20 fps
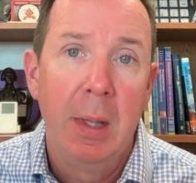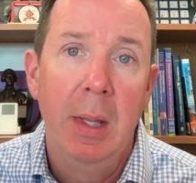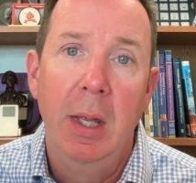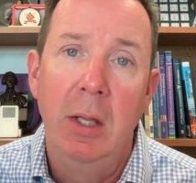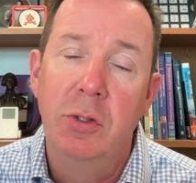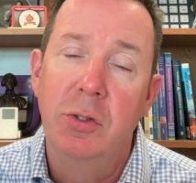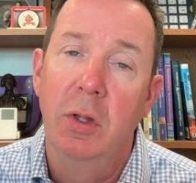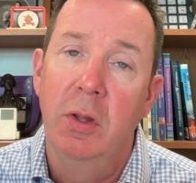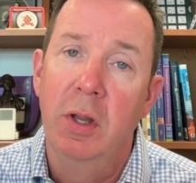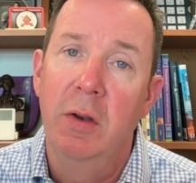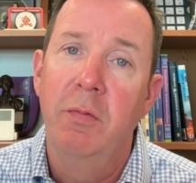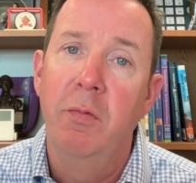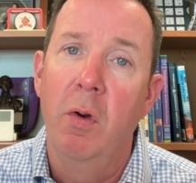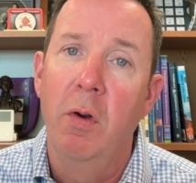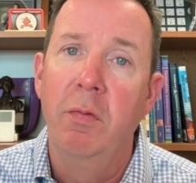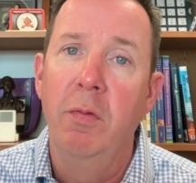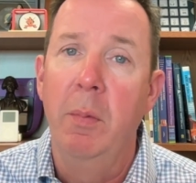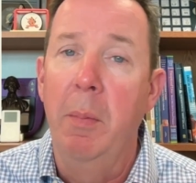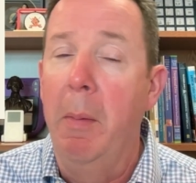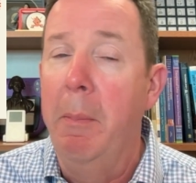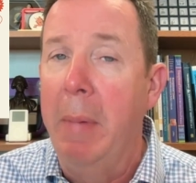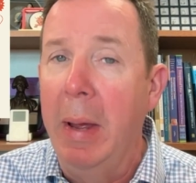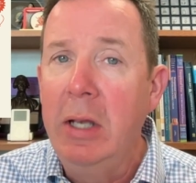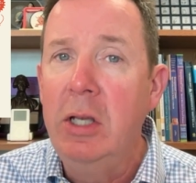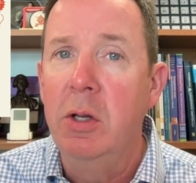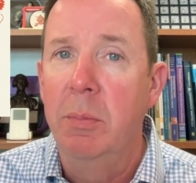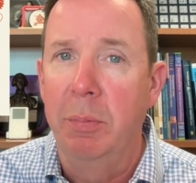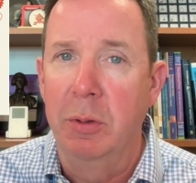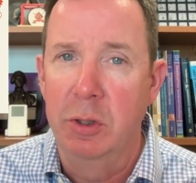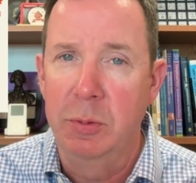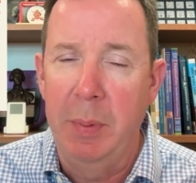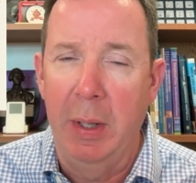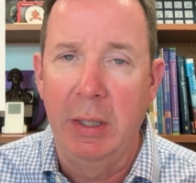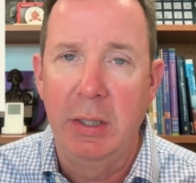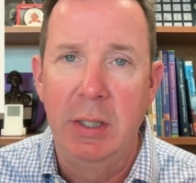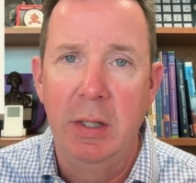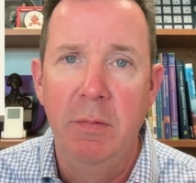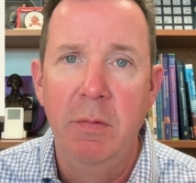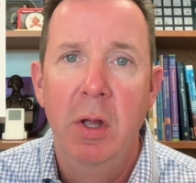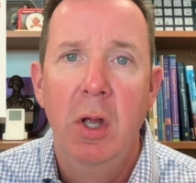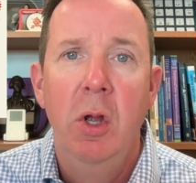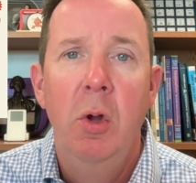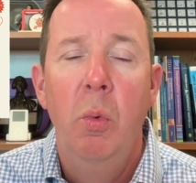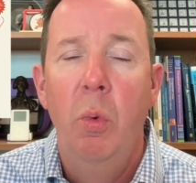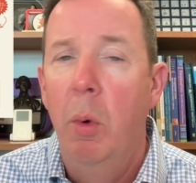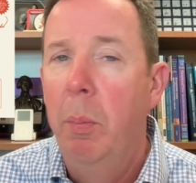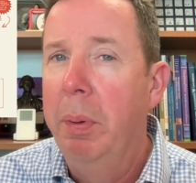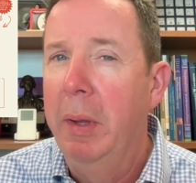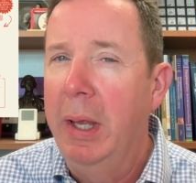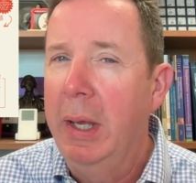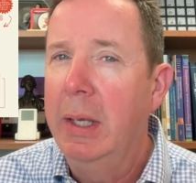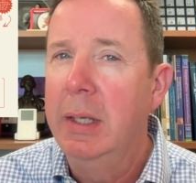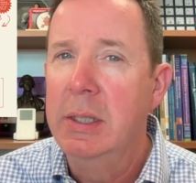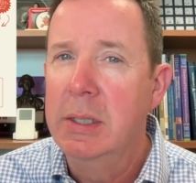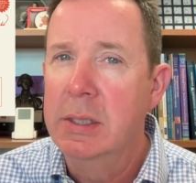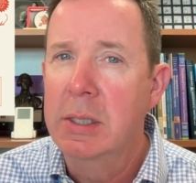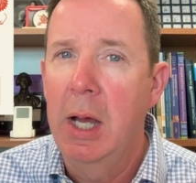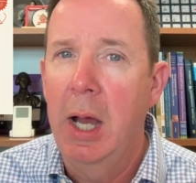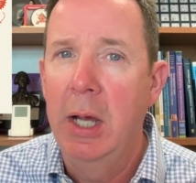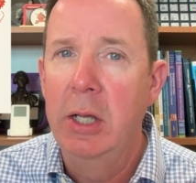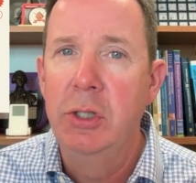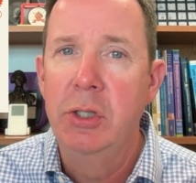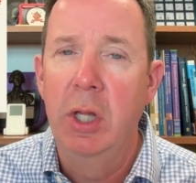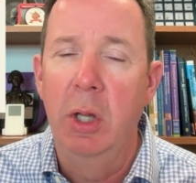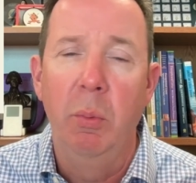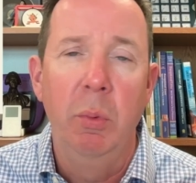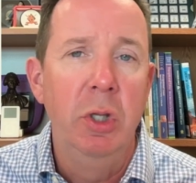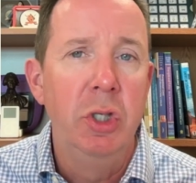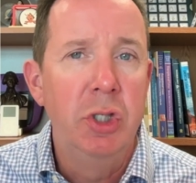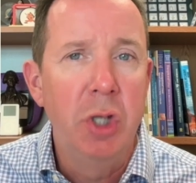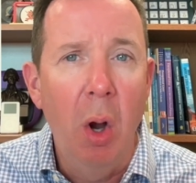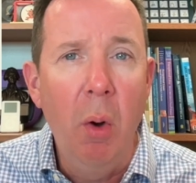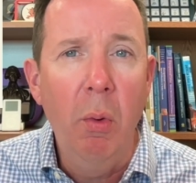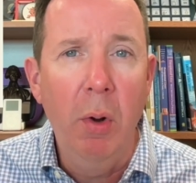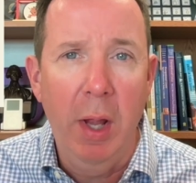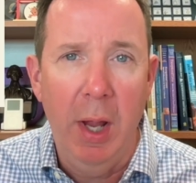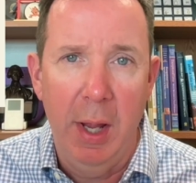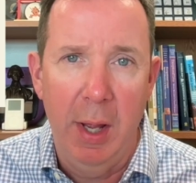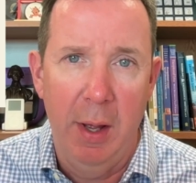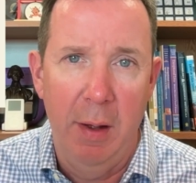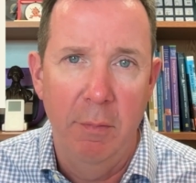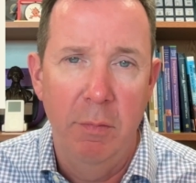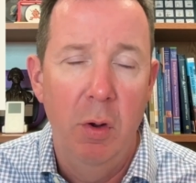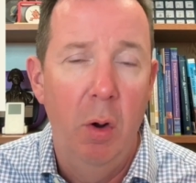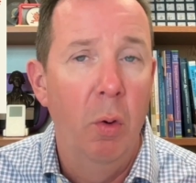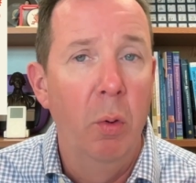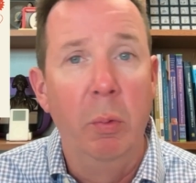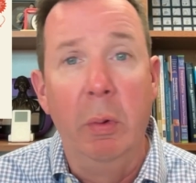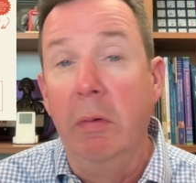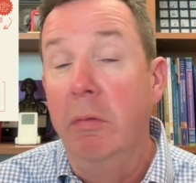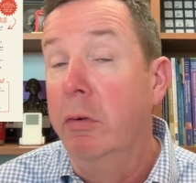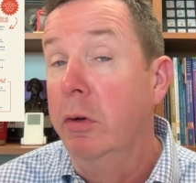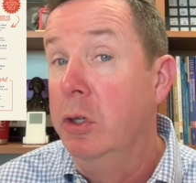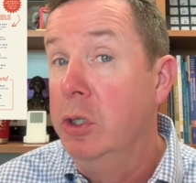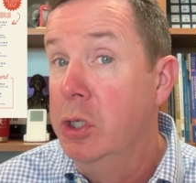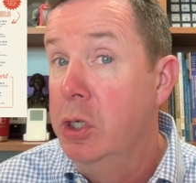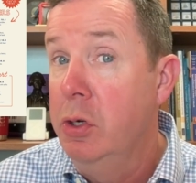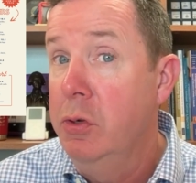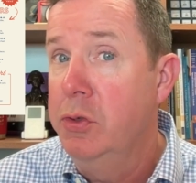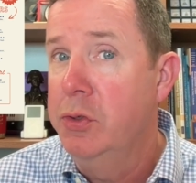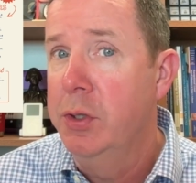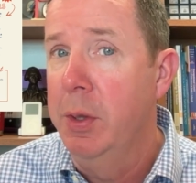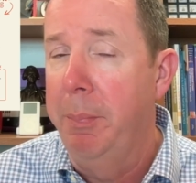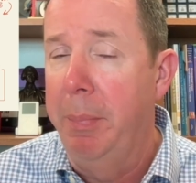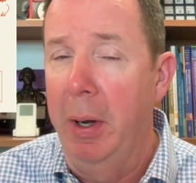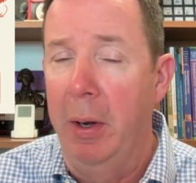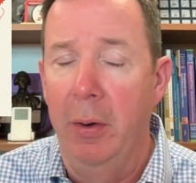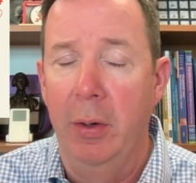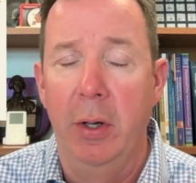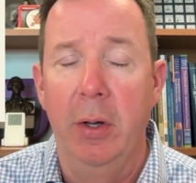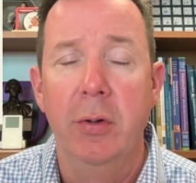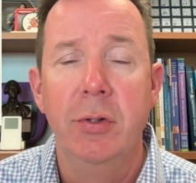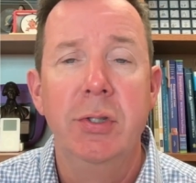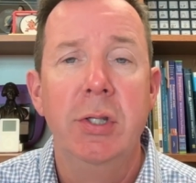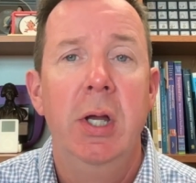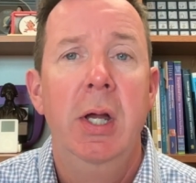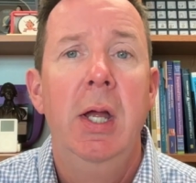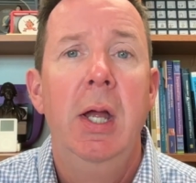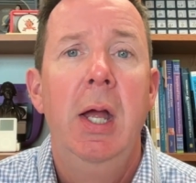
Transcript: And so therefore, from a menu perspective, we'll plan a design so that we don't have, or we've reduced the barriers,